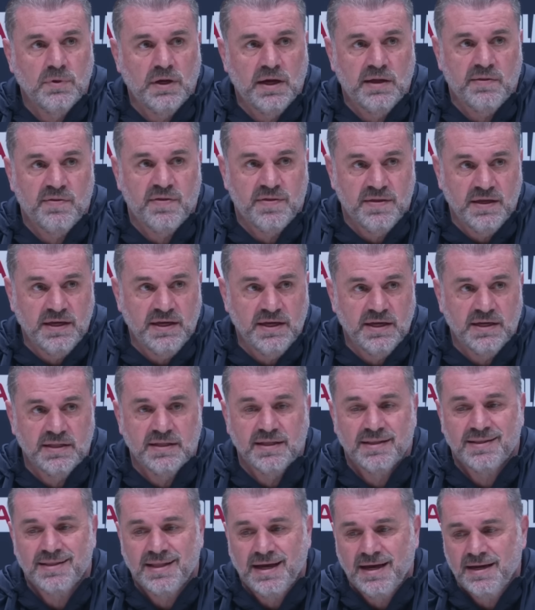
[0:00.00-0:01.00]
and thinking
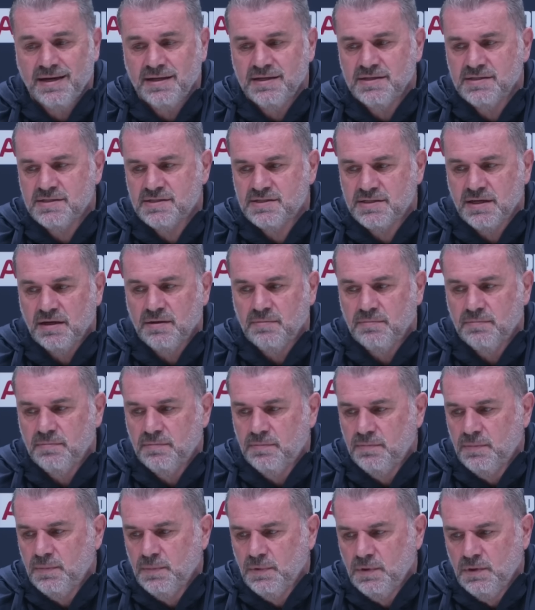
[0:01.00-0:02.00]
that that is
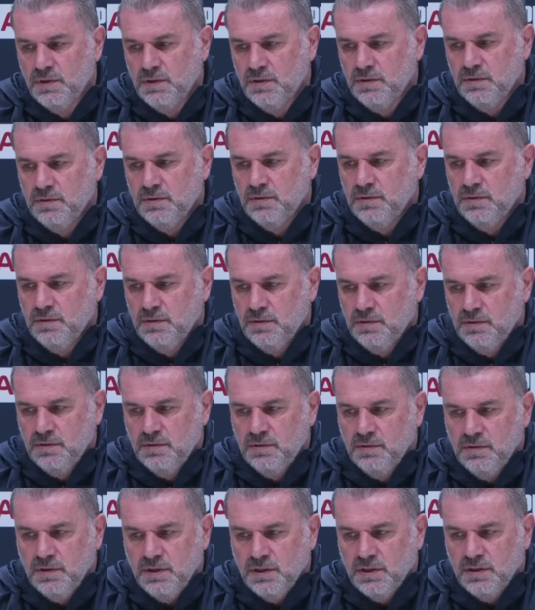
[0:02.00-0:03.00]
some,
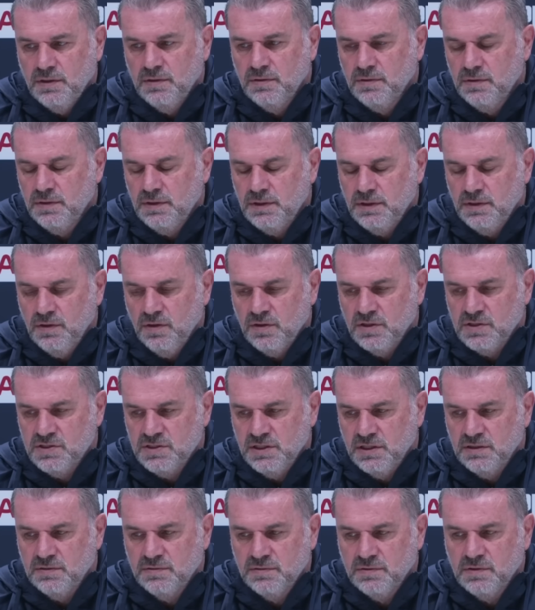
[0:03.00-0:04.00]
you know, uh, like I
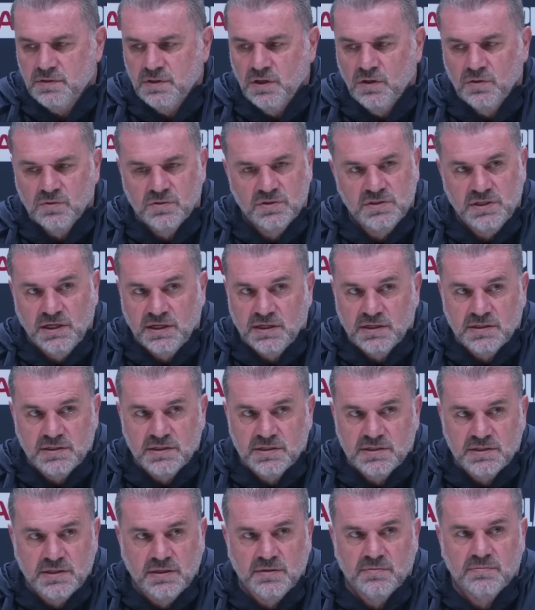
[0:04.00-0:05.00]
said, golden ticket
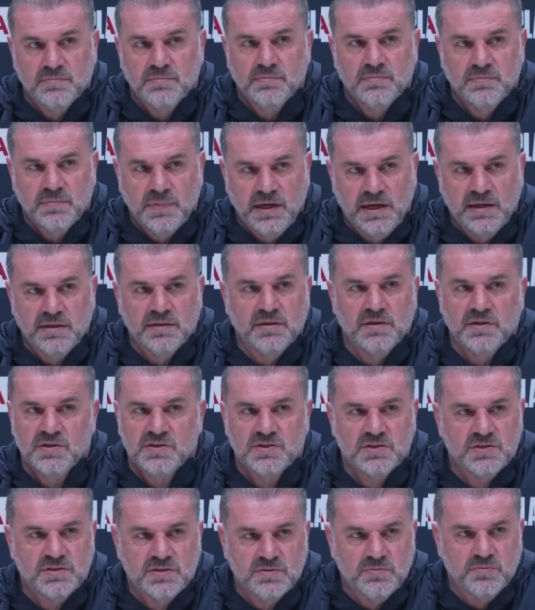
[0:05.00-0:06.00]
to some
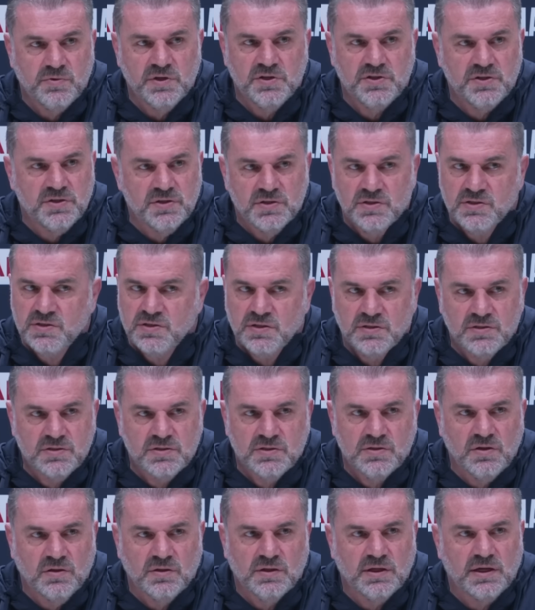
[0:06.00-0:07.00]
endless riches,
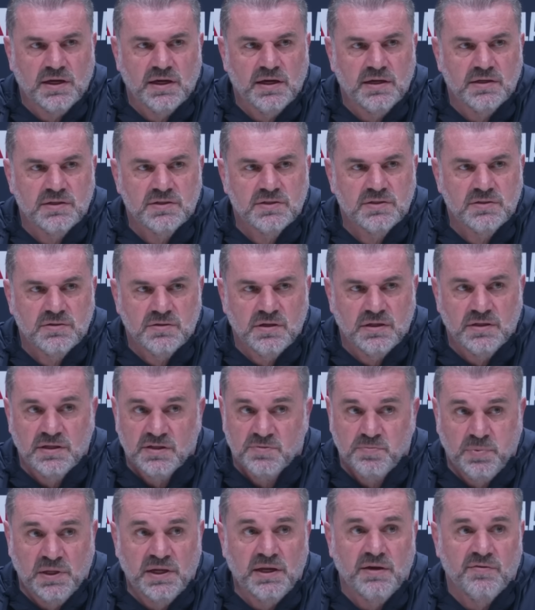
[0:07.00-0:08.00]
it's not the case. And
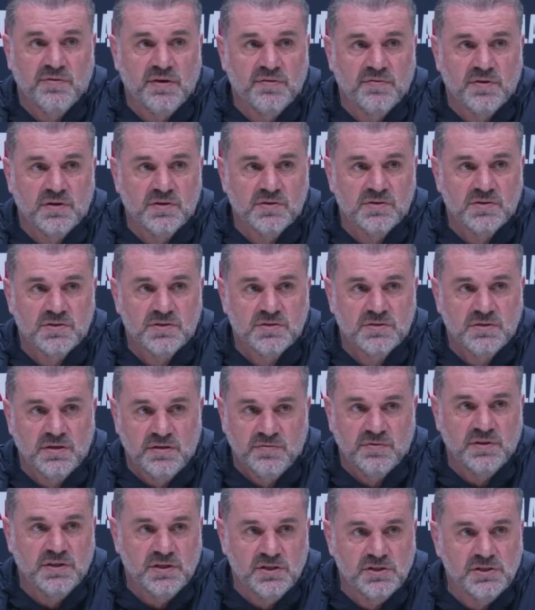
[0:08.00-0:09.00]
there's plenty of evidence,
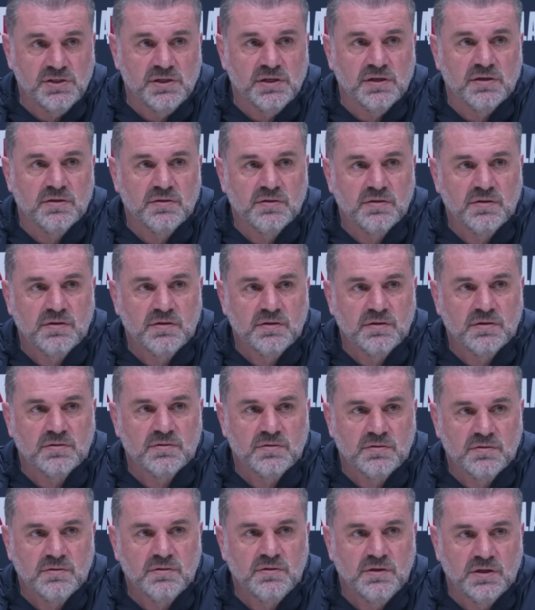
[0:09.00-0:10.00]
even this year, that
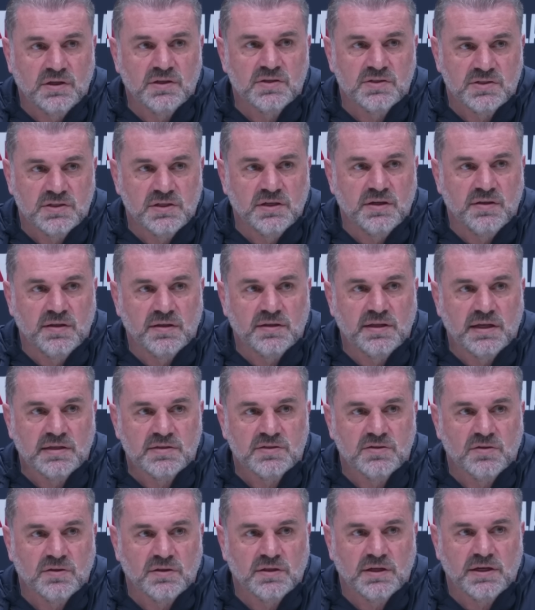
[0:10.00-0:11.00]
you can see that
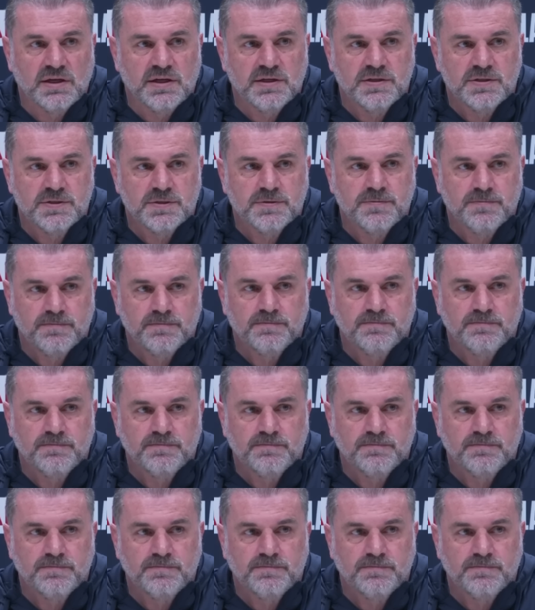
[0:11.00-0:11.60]
that's not the case.